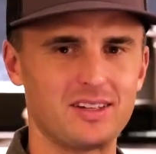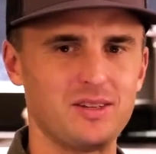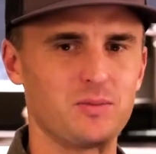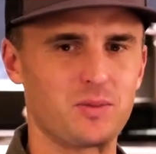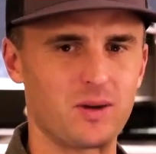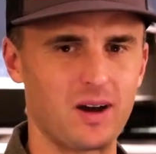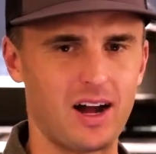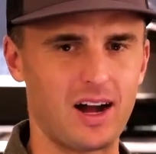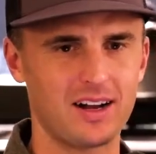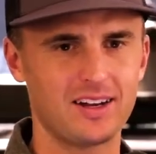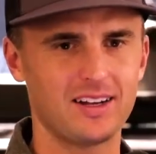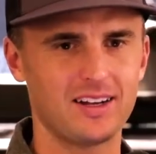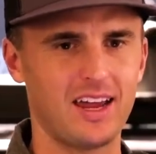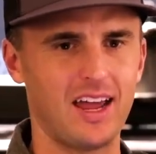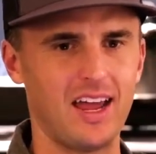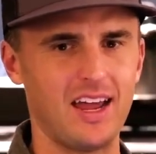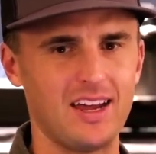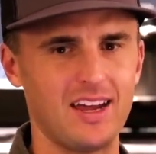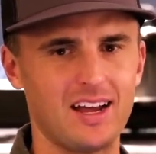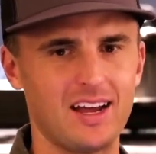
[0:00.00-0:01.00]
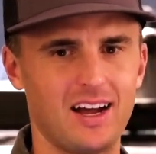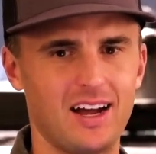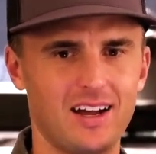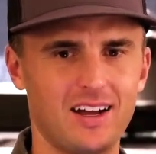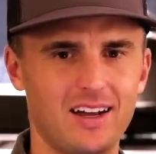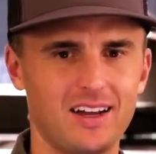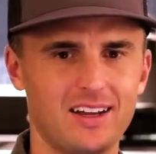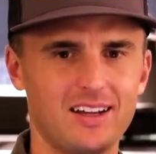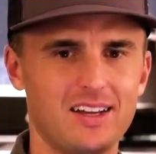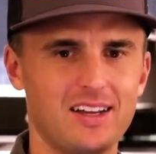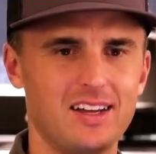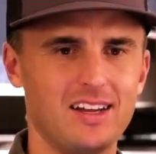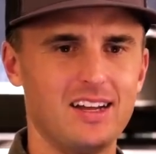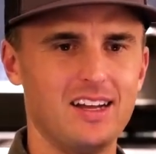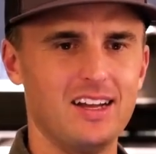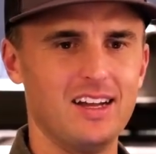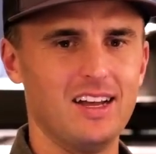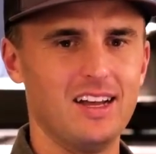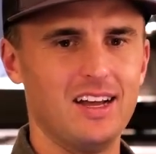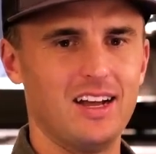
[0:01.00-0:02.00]
You brought a
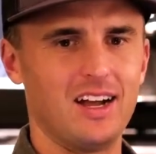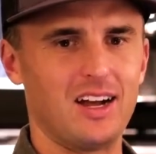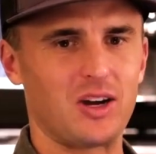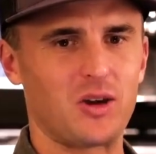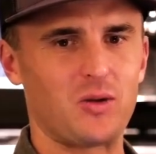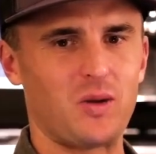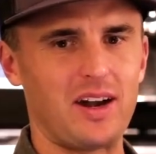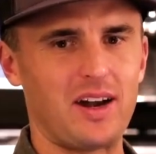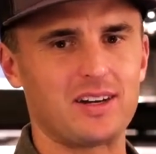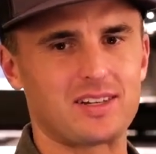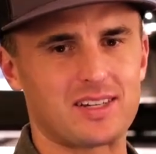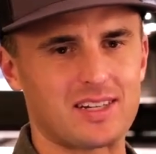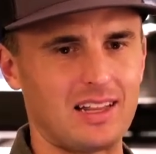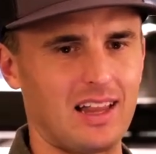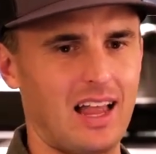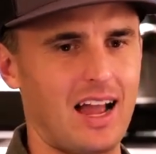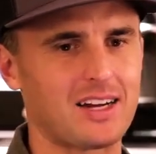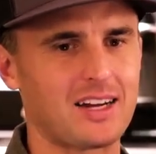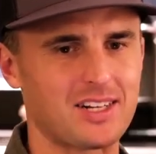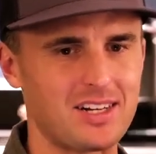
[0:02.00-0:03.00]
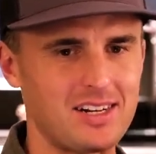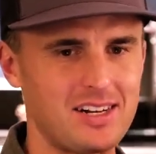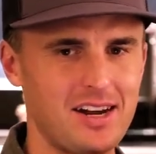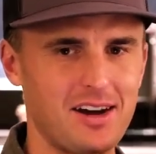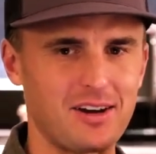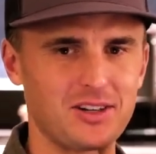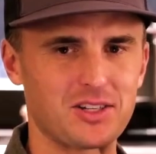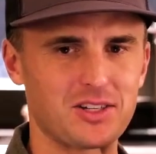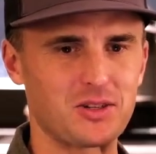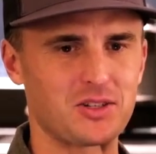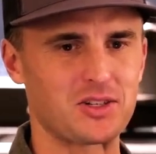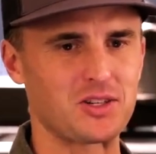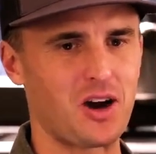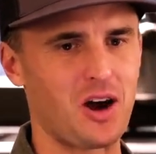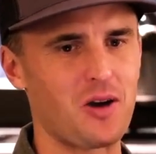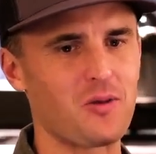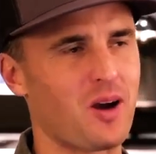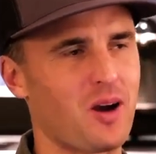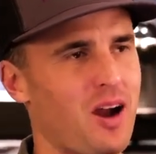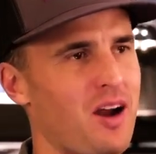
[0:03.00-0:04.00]
quite a selection here. So
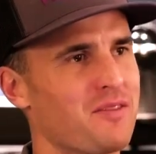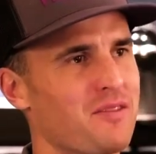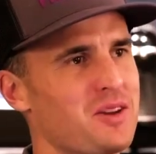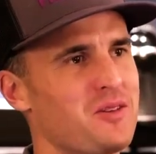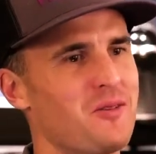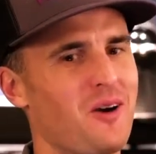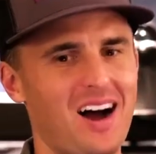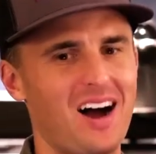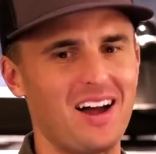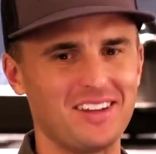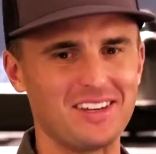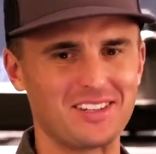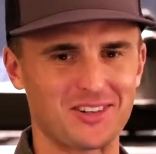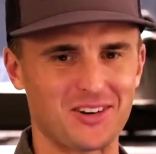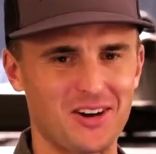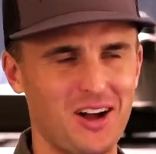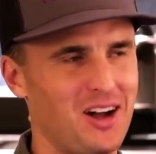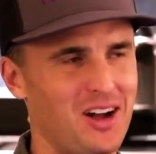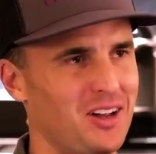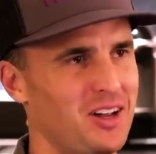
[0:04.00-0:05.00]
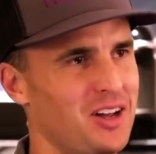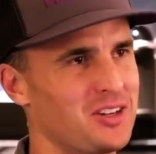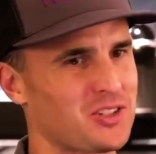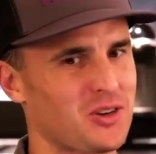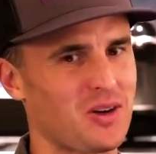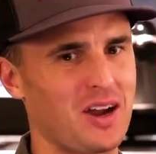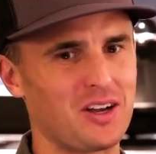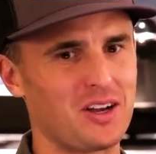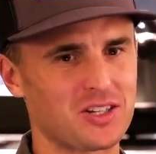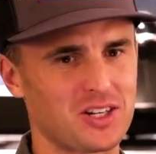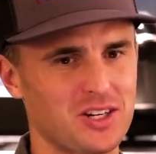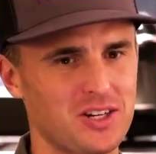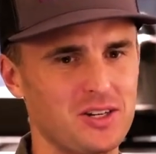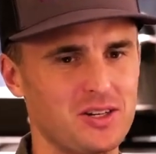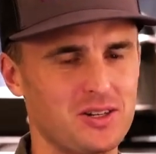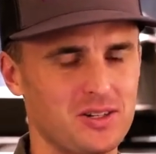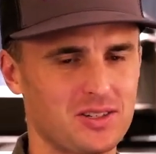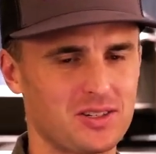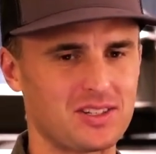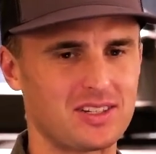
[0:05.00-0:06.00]
start wherever you want. These are all trail
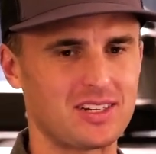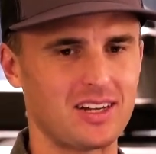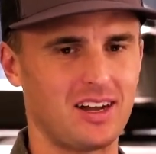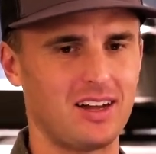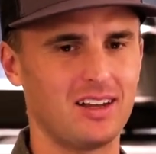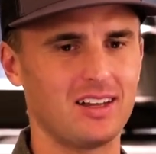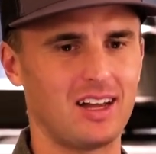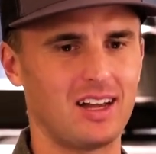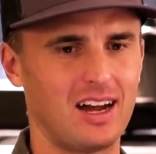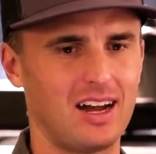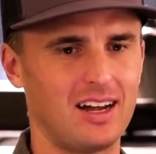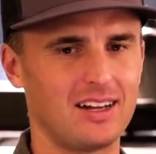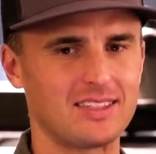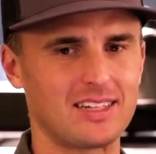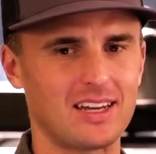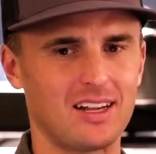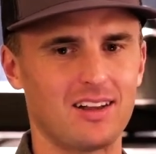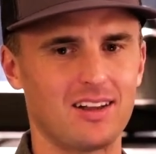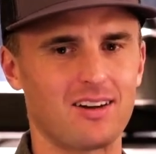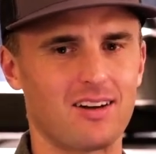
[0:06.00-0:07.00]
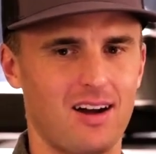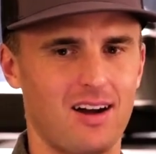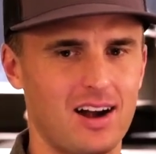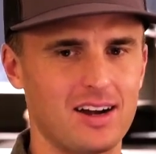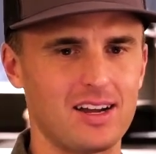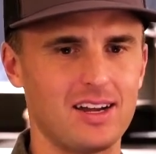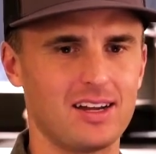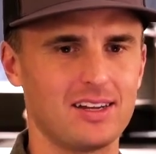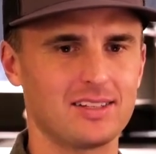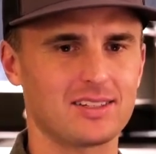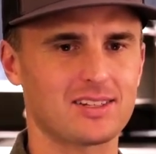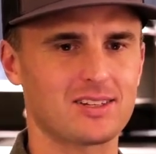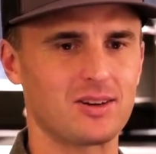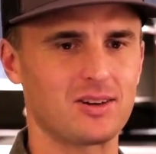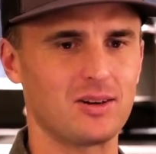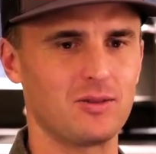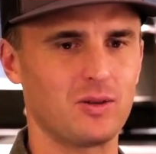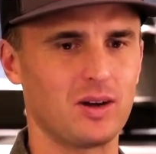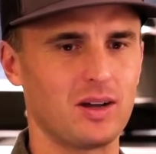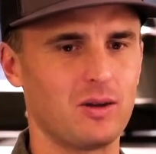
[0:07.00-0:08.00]
shoes. Tell our audience sort
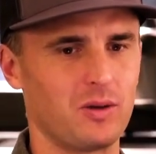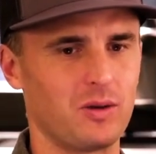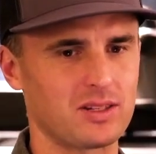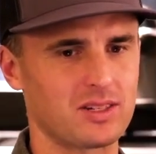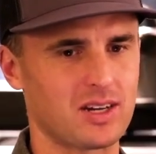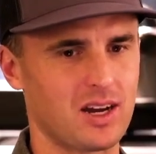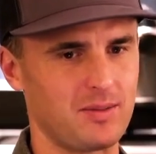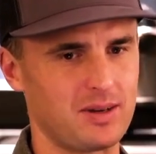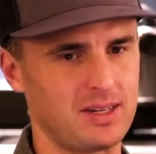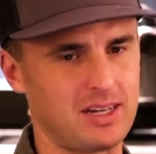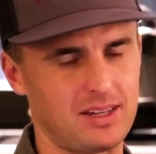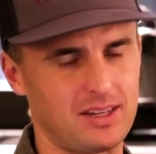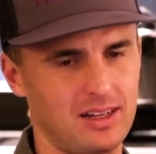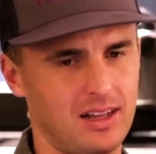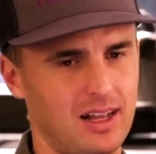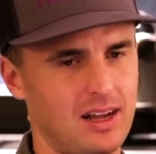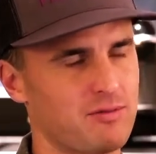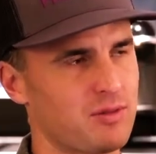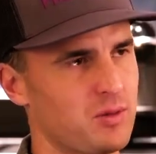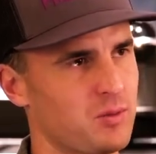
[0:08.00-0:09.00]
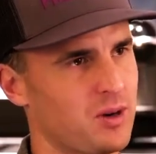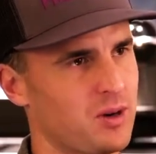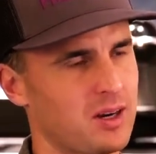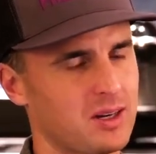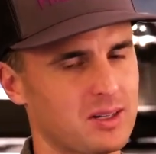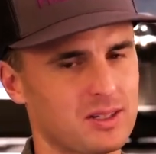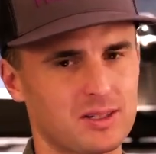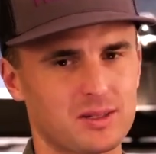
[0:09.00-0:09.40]
of what's coming down the line from Brooks.